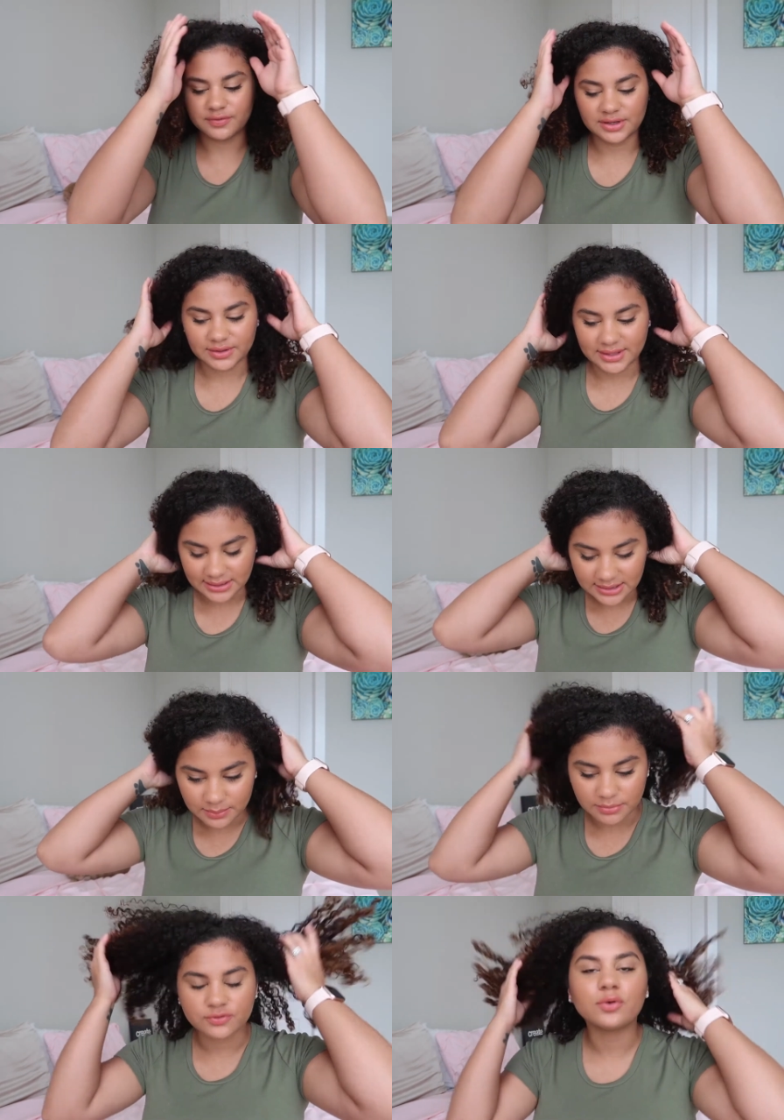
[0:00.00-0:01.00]
video that i
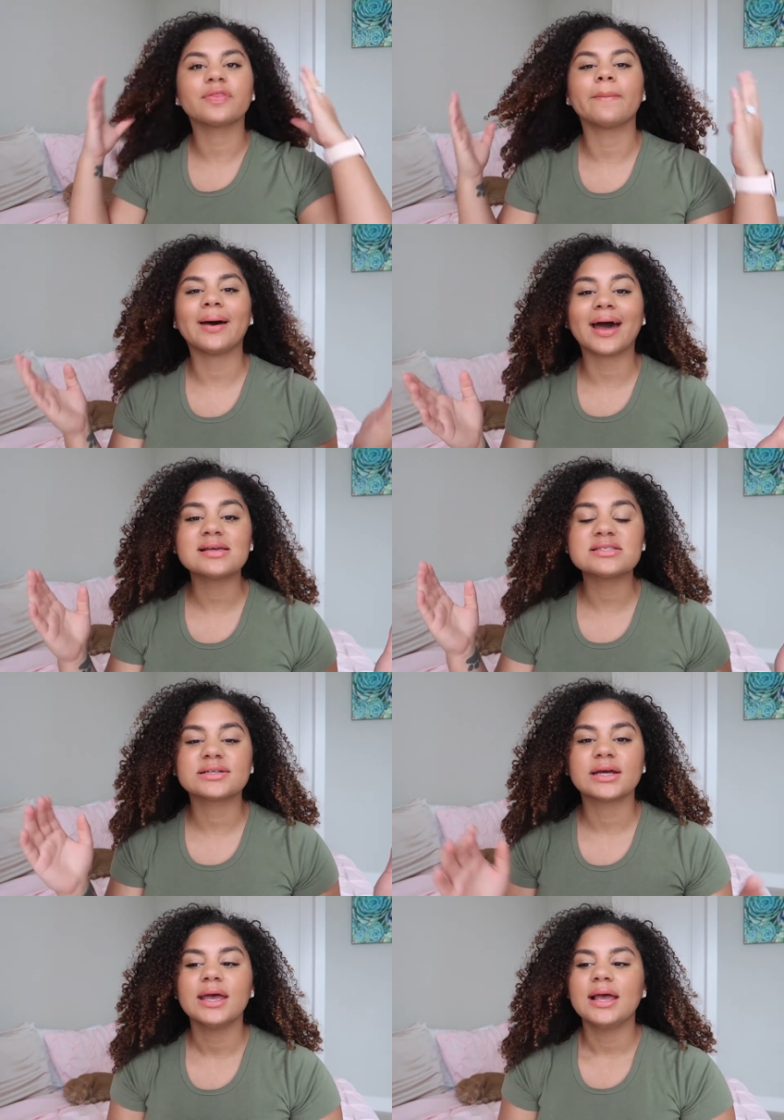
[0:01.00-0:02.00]
done before in the
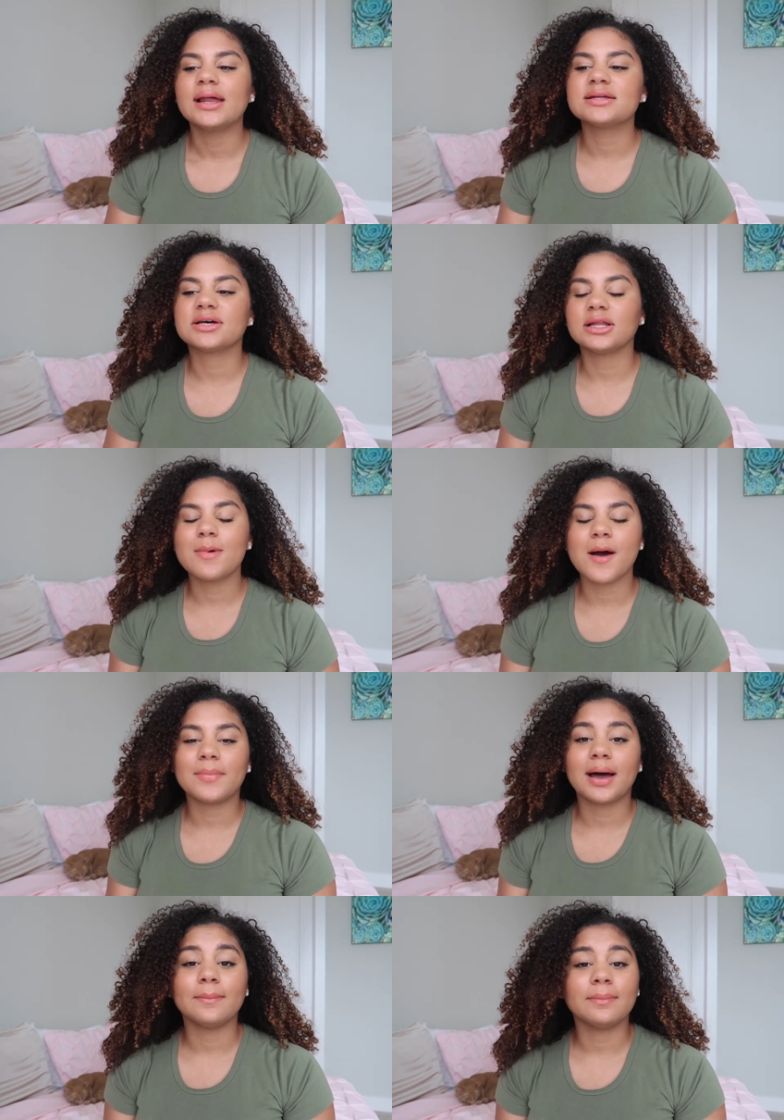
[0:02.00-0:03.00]
past and it's all about
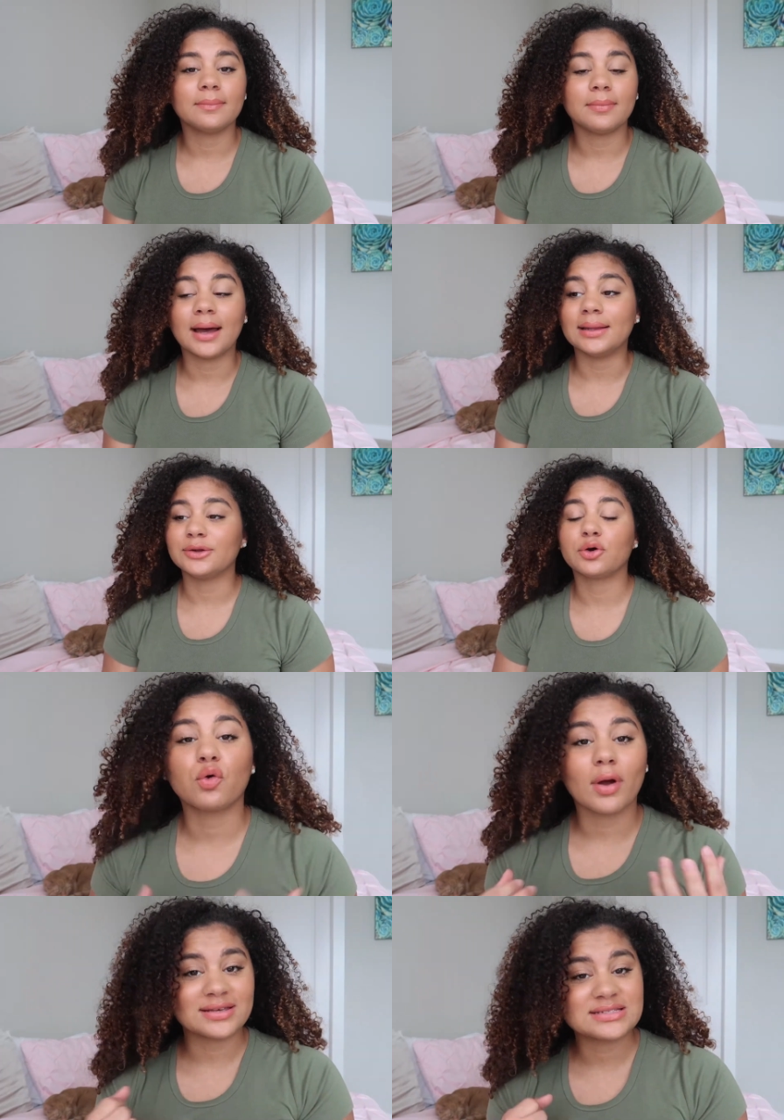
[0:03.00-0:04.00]
my my little
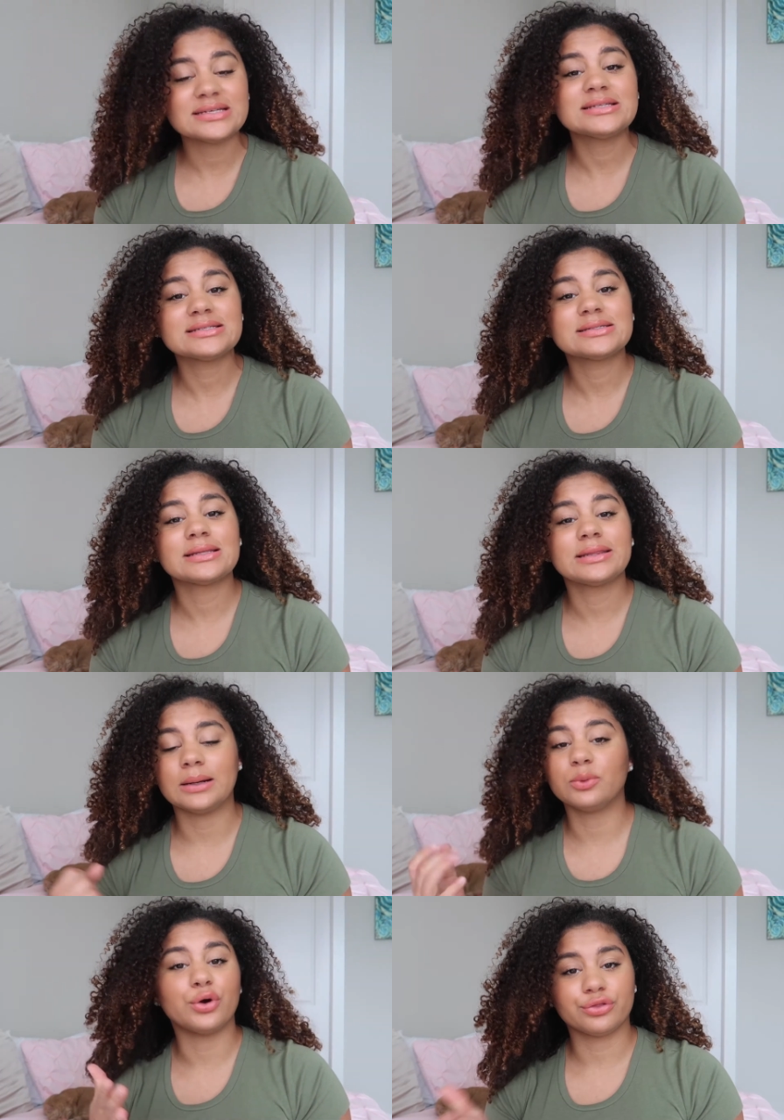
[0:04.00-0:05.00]
crisis
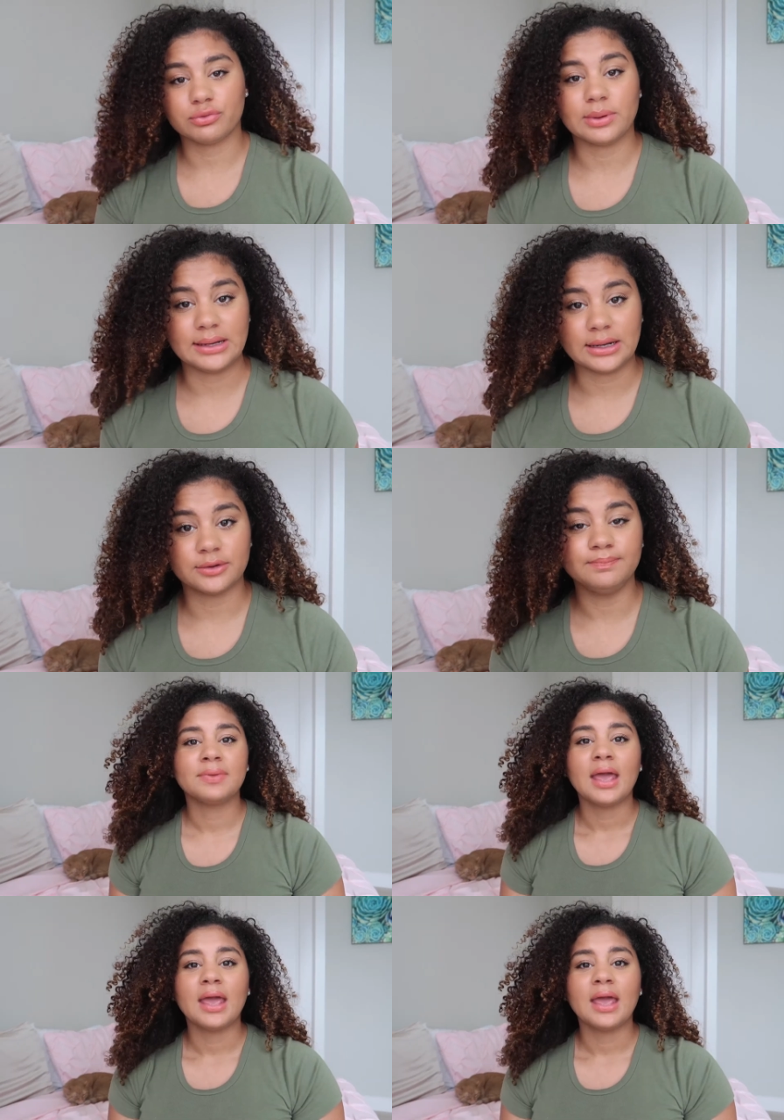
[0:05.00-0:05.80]
that i'm going through right now